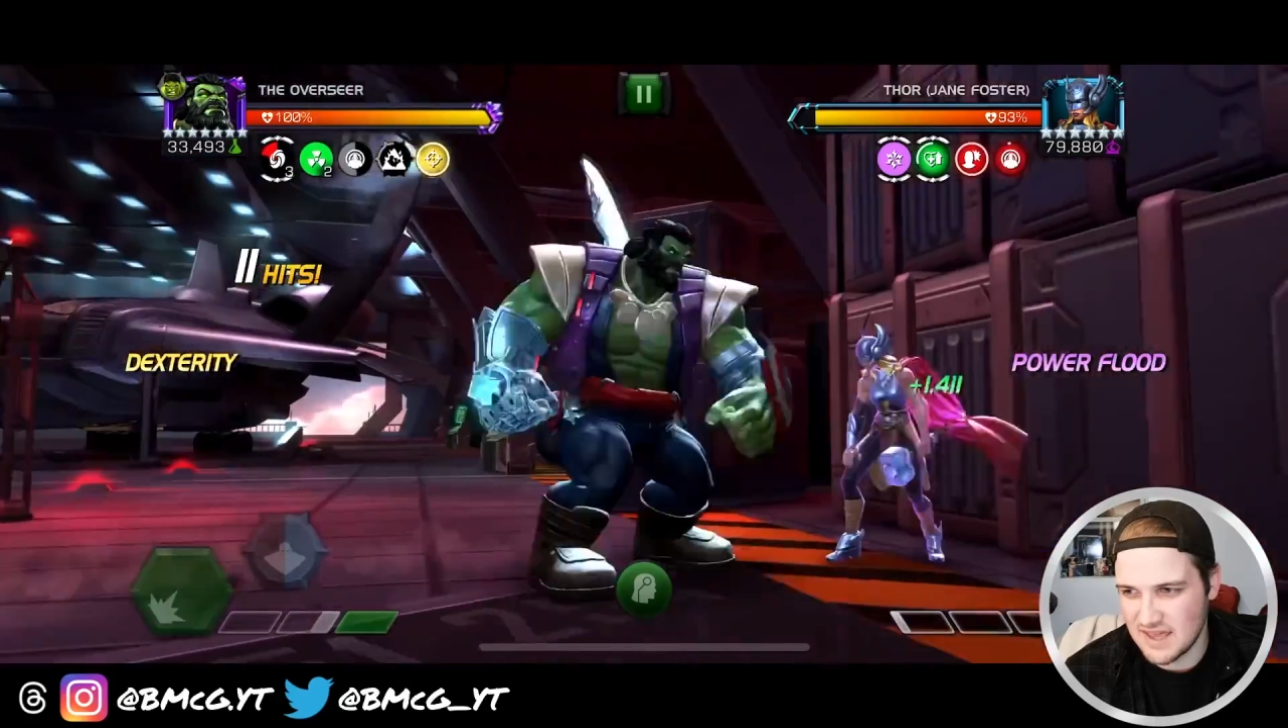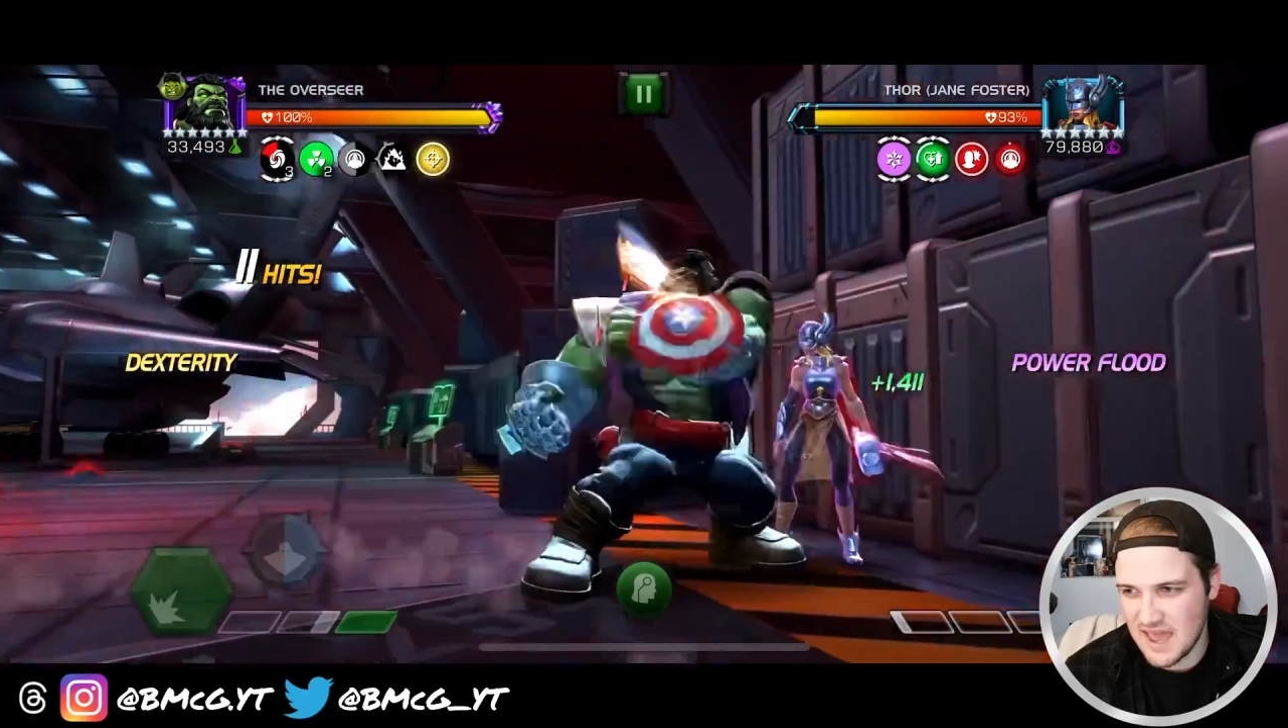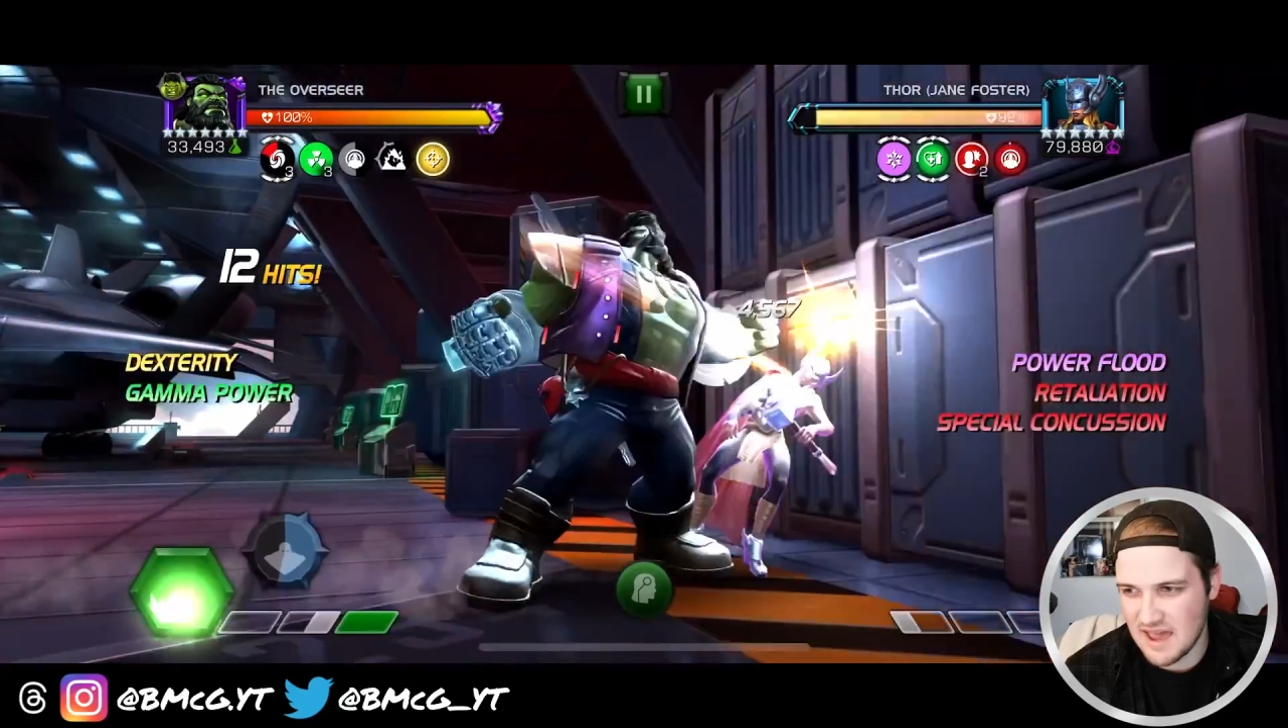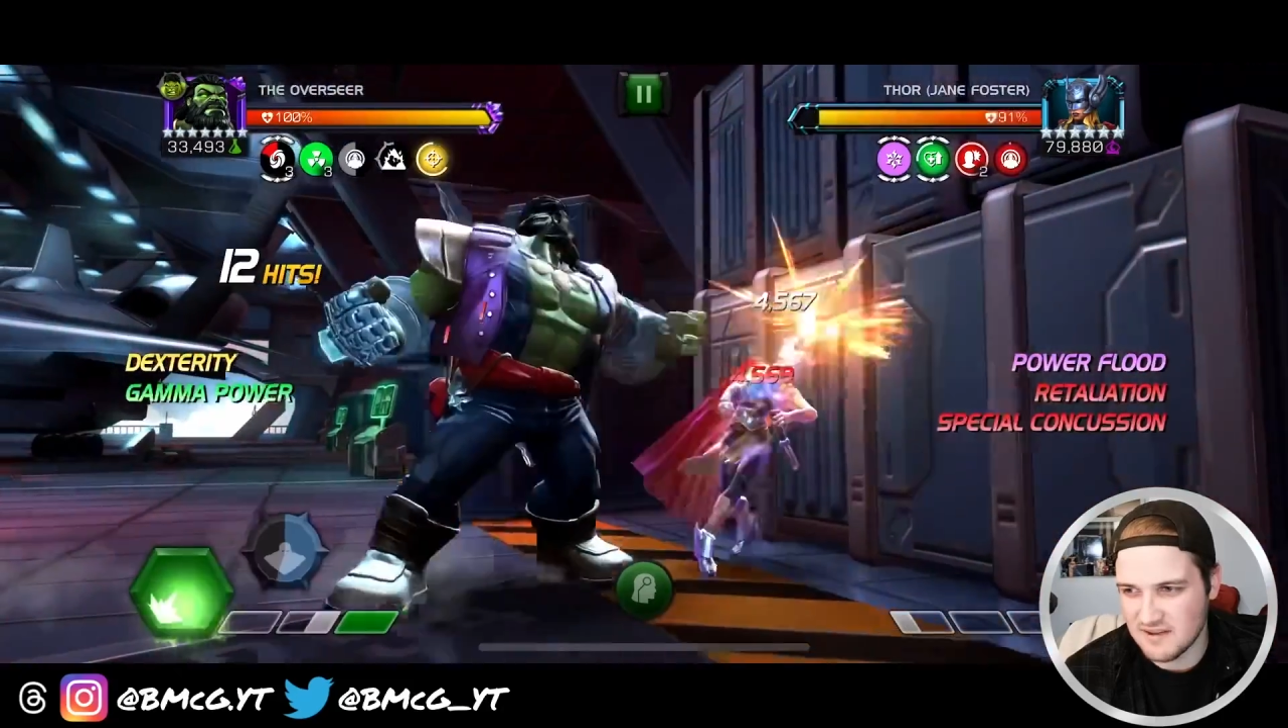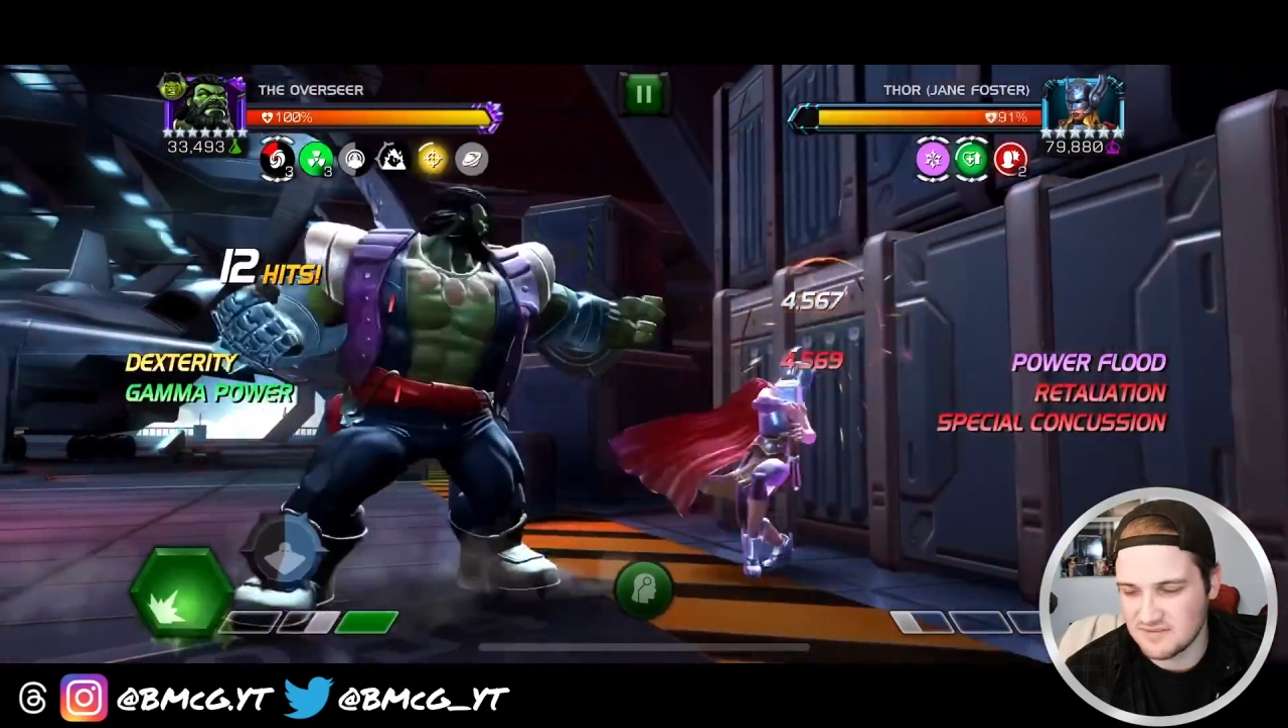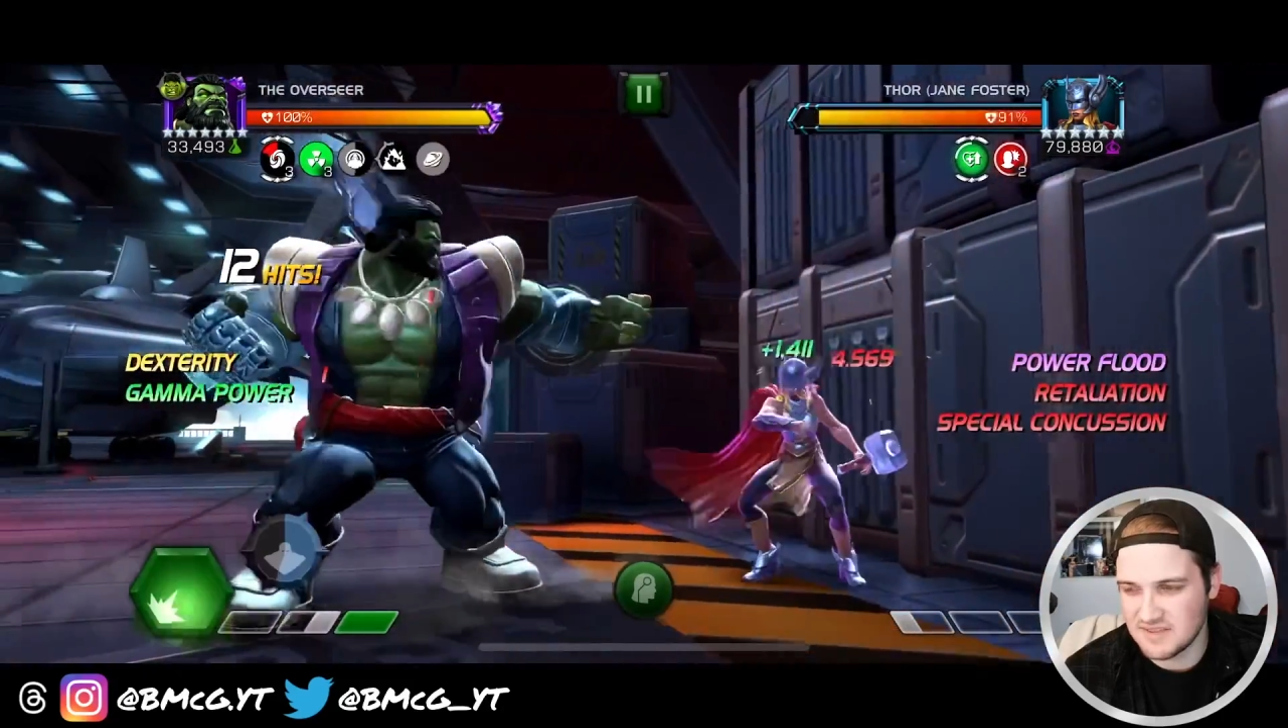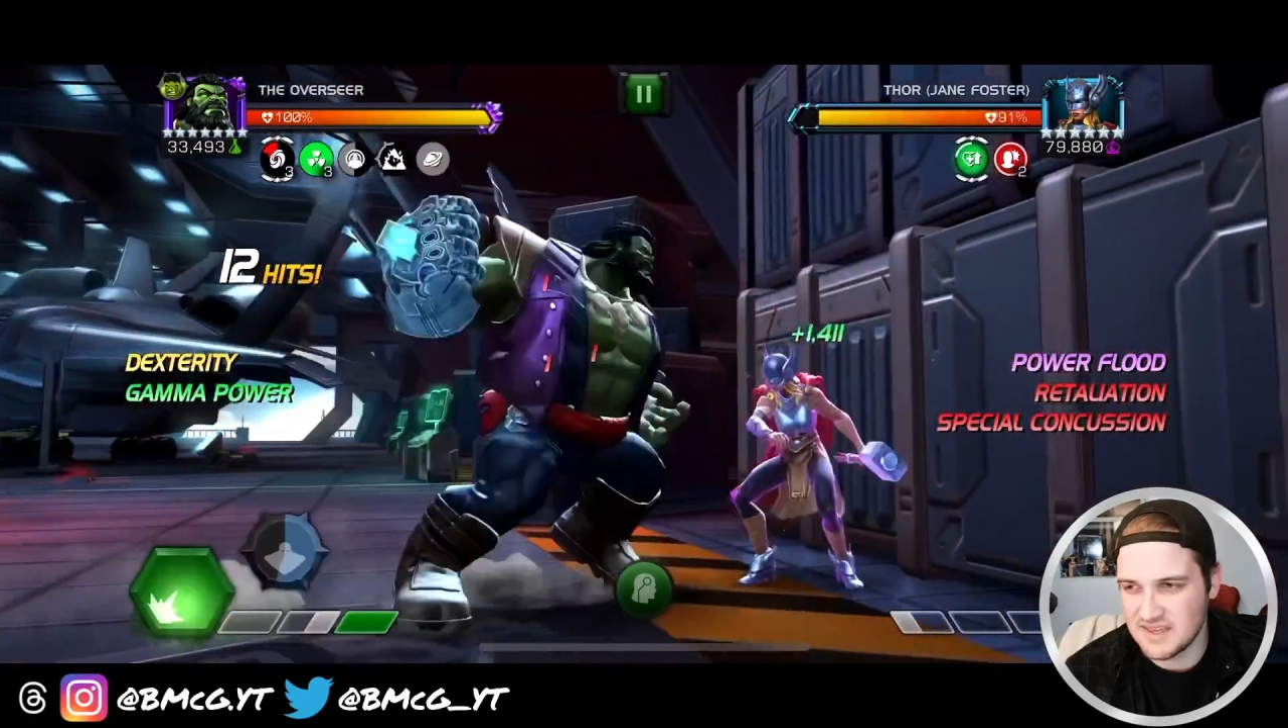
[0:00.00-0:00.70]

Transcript: they have